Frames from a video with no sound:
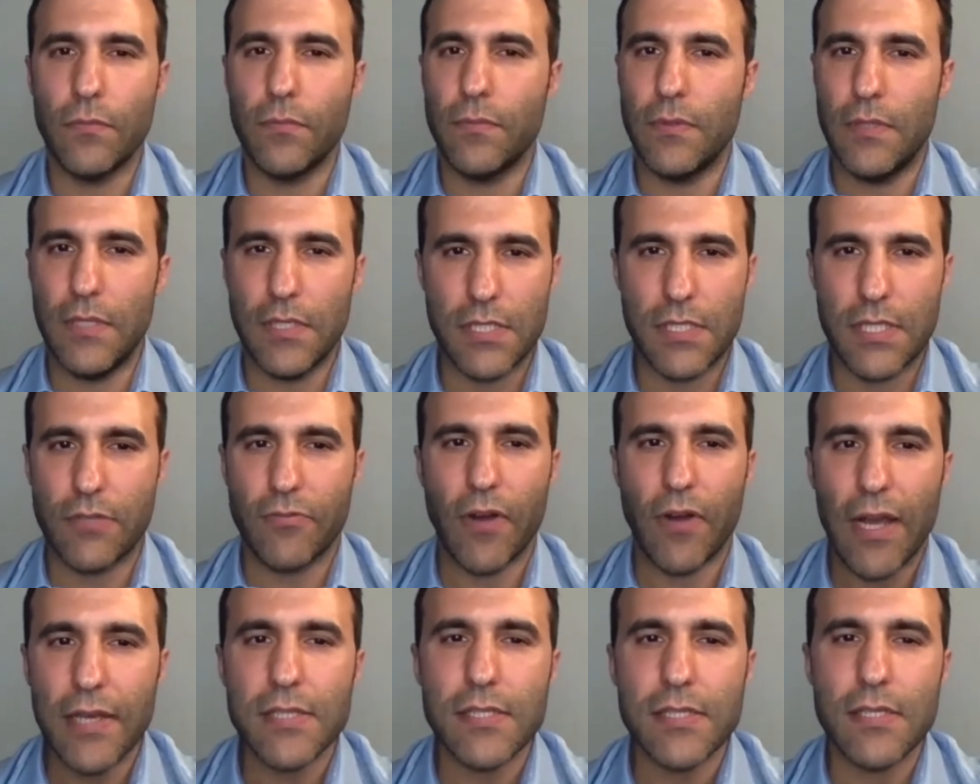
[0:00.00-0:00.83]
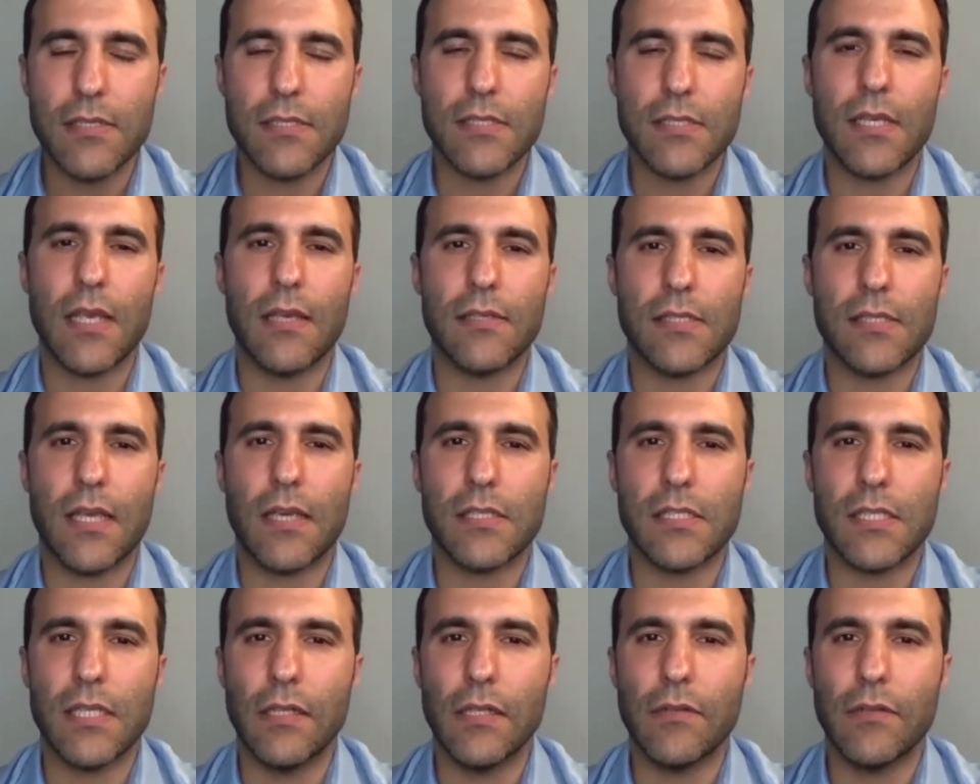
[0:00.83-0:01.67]
this crisis has
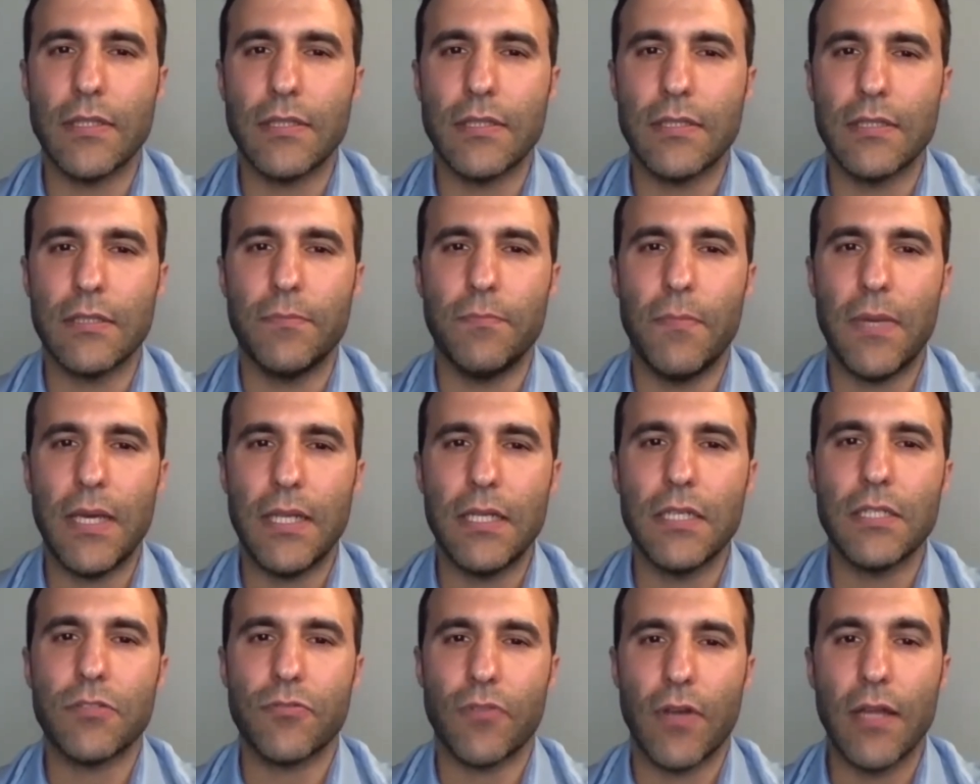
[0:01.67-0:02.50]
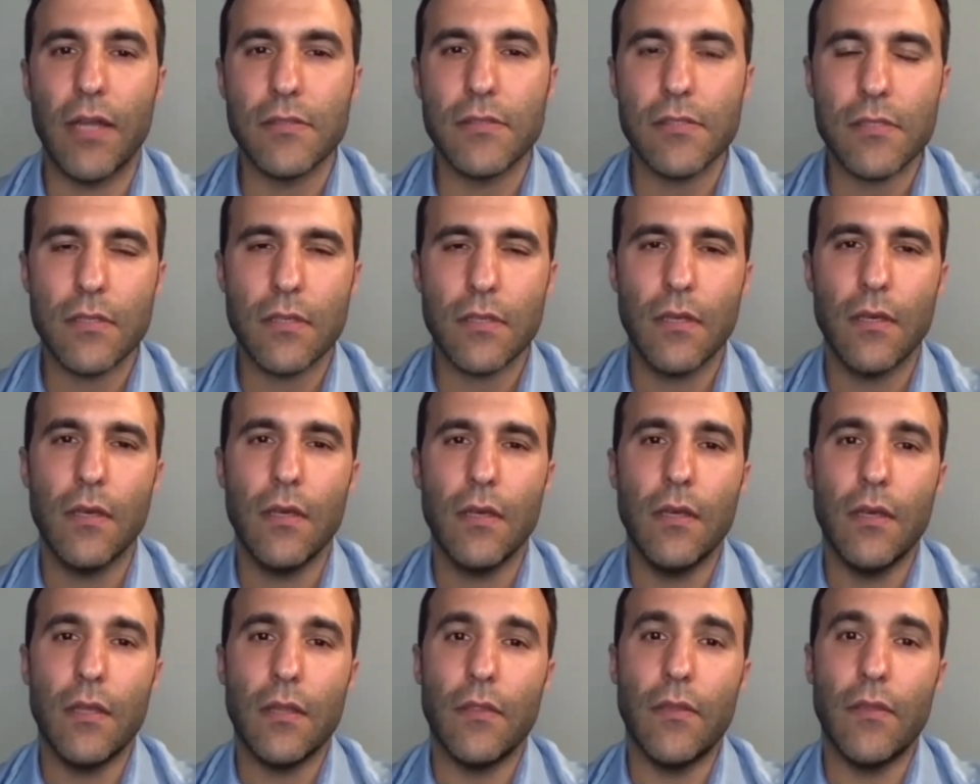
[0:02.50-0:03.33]
accelerated many trends
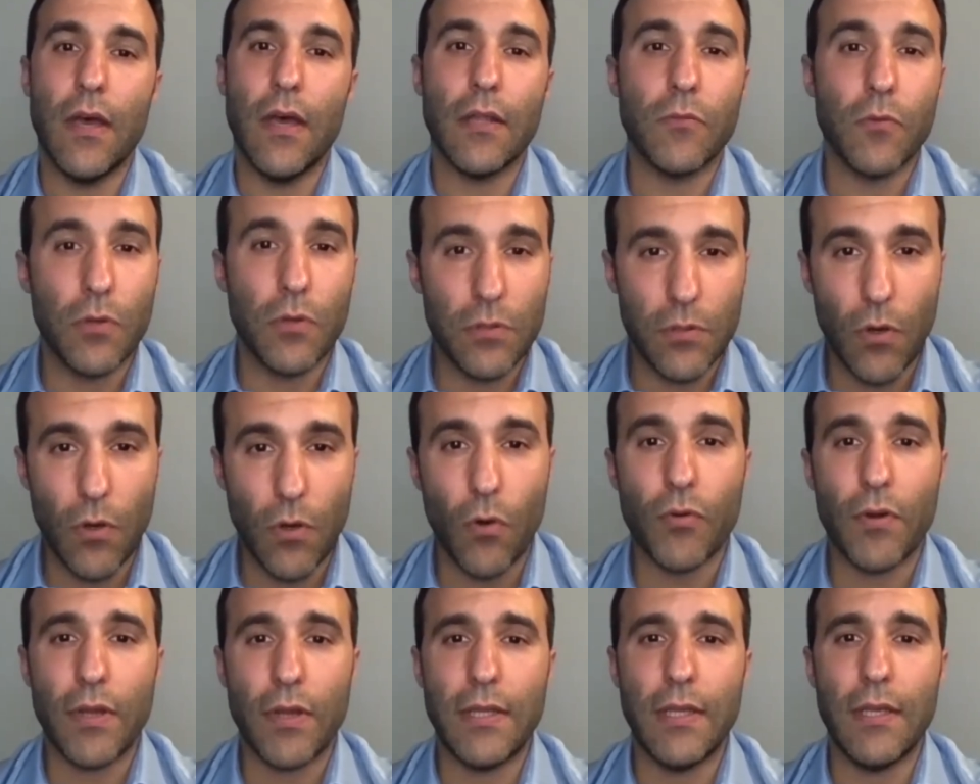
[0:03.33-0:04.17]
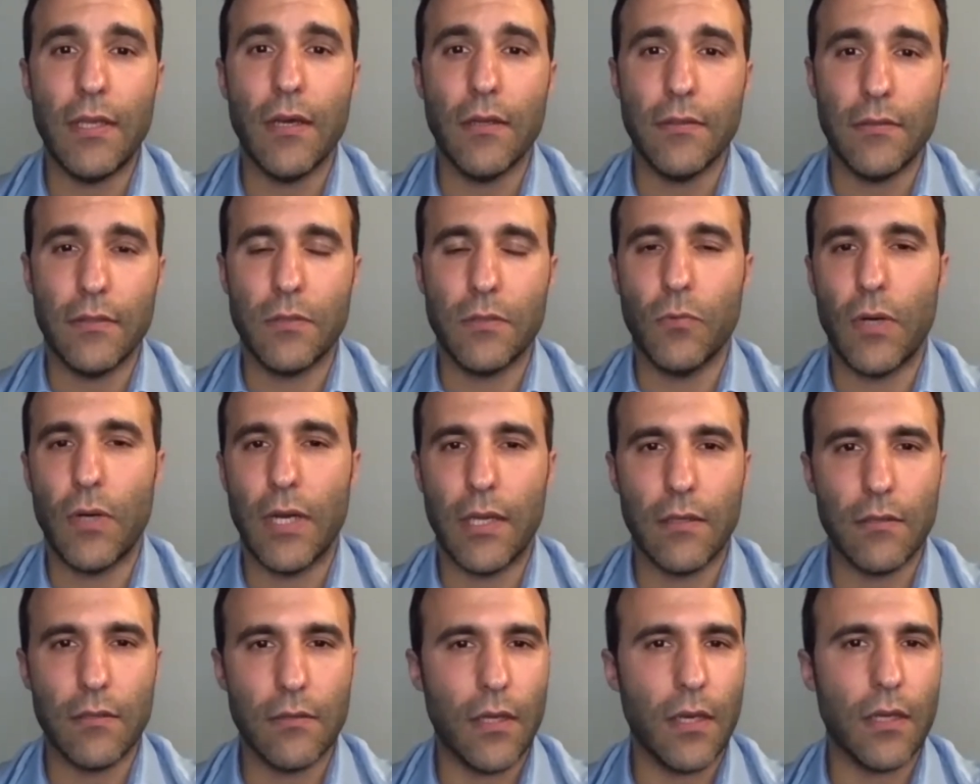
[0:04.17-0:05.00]
that were already
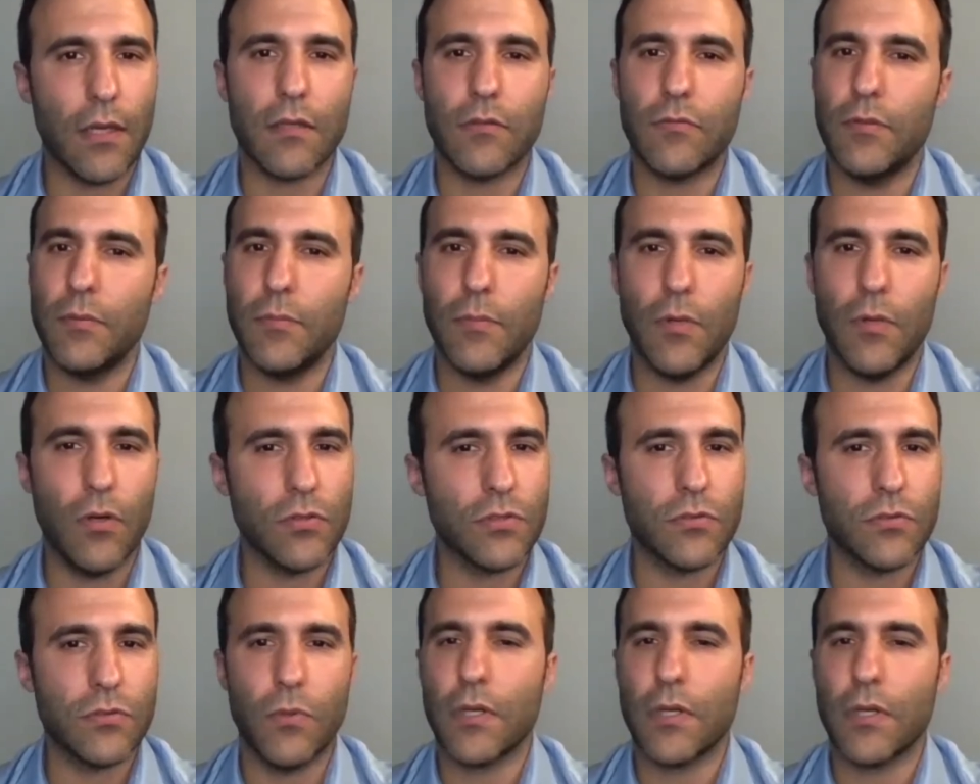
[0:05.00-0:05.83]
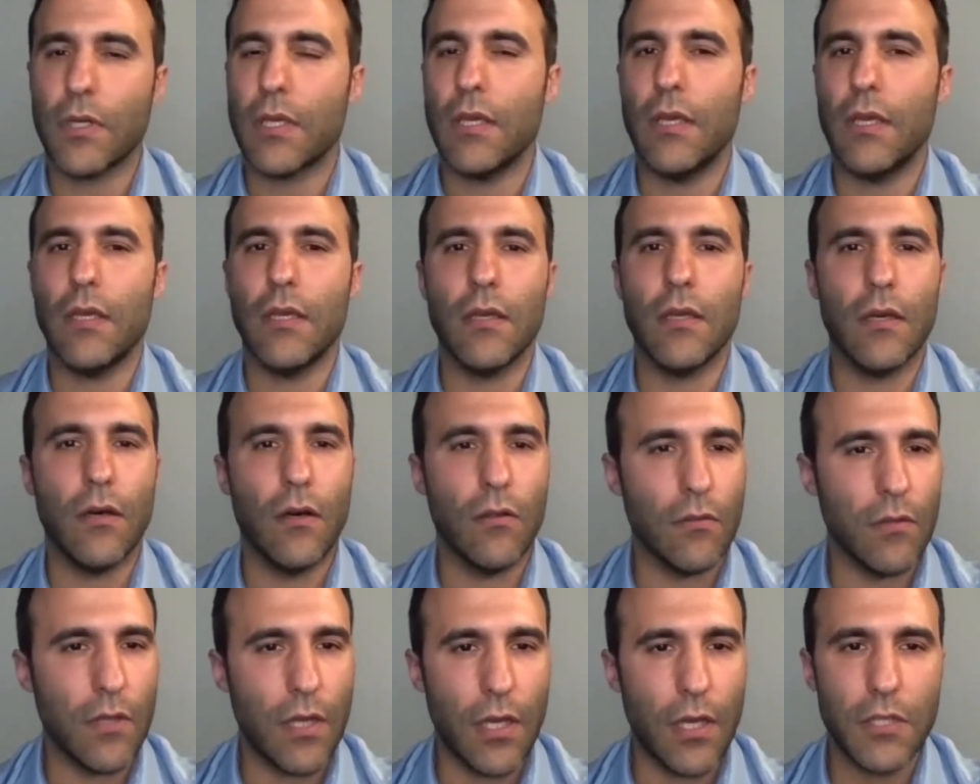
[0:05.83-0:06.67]
underway, like remote working,
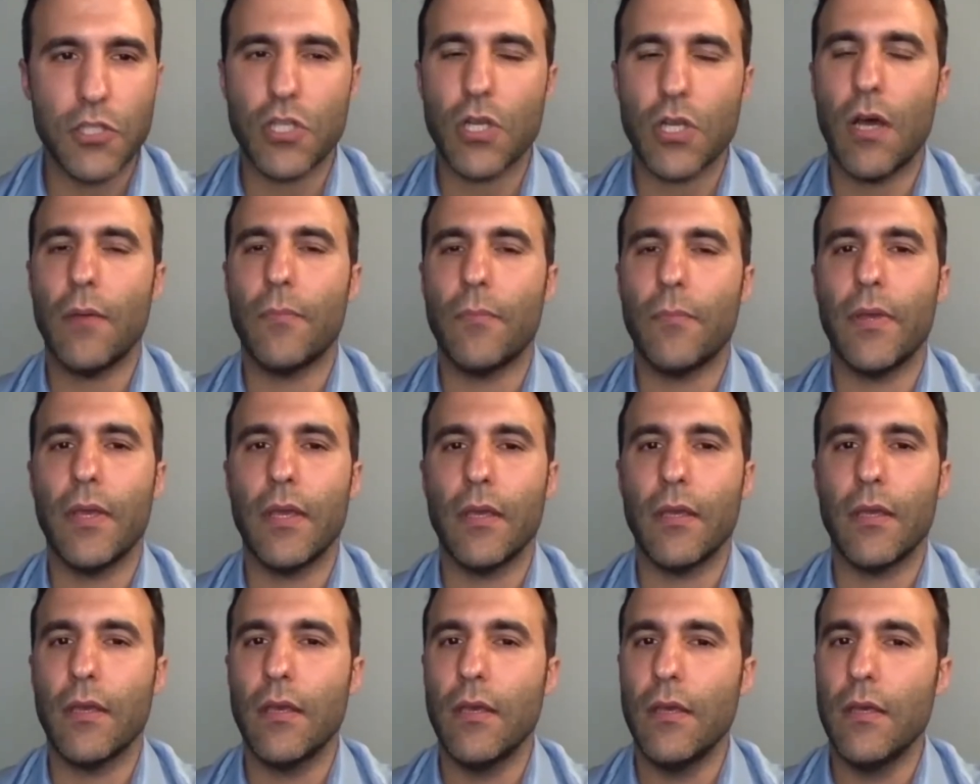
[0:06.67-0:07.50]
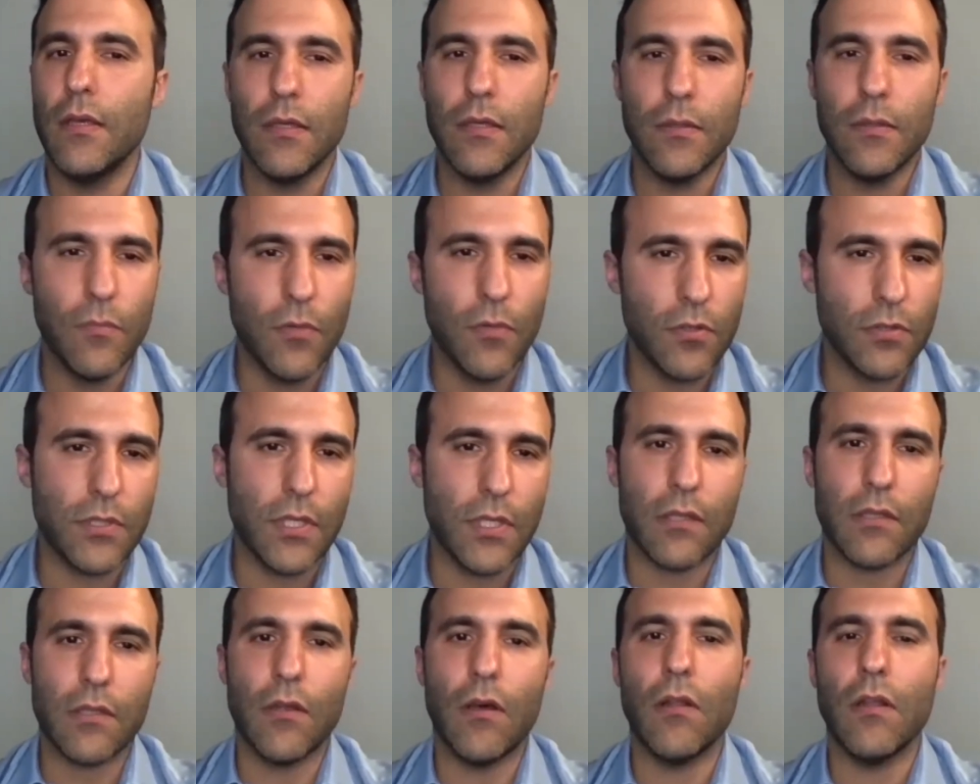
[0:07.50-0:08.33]
online shopping, more
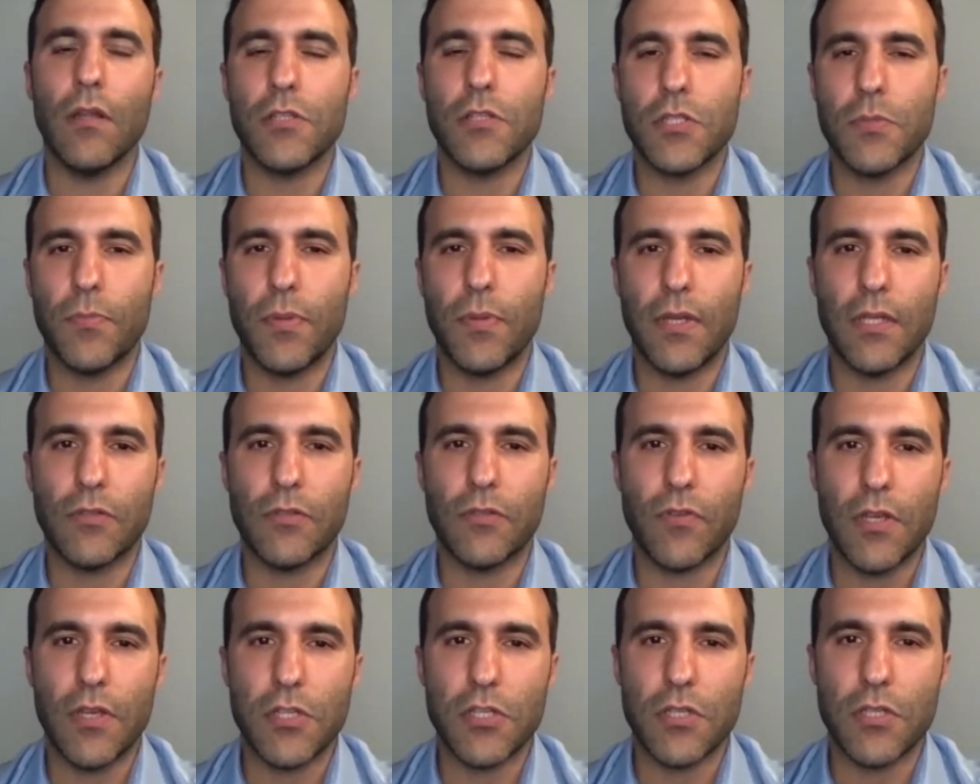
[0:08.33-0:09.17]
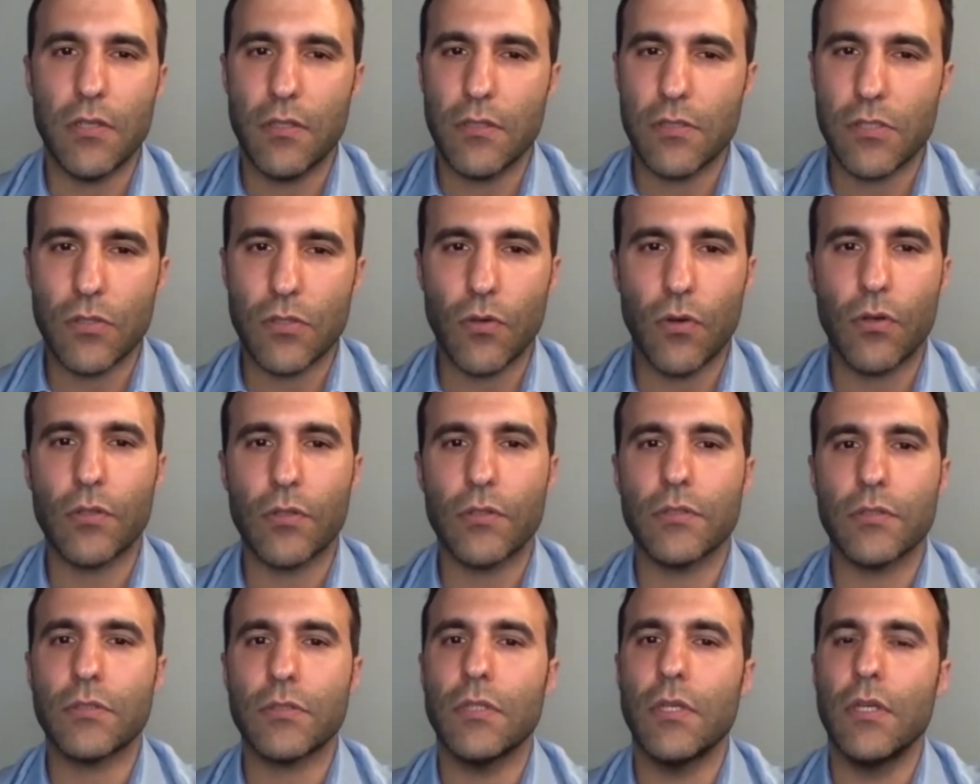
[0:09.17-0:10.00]
technology penetration in
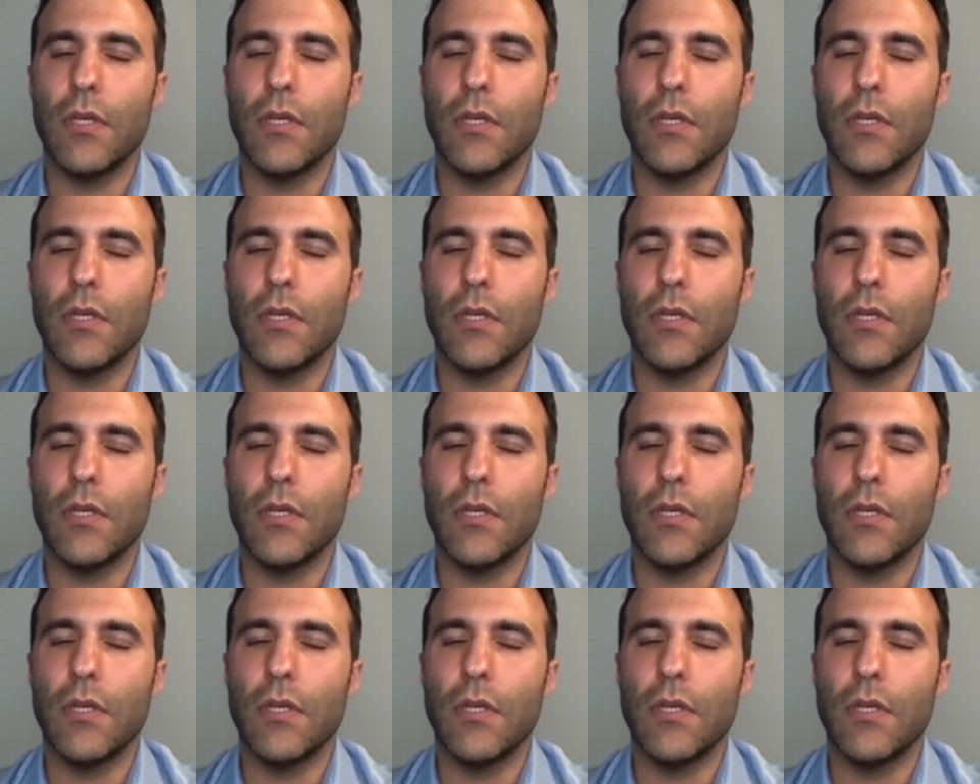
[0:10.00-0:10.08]
stores,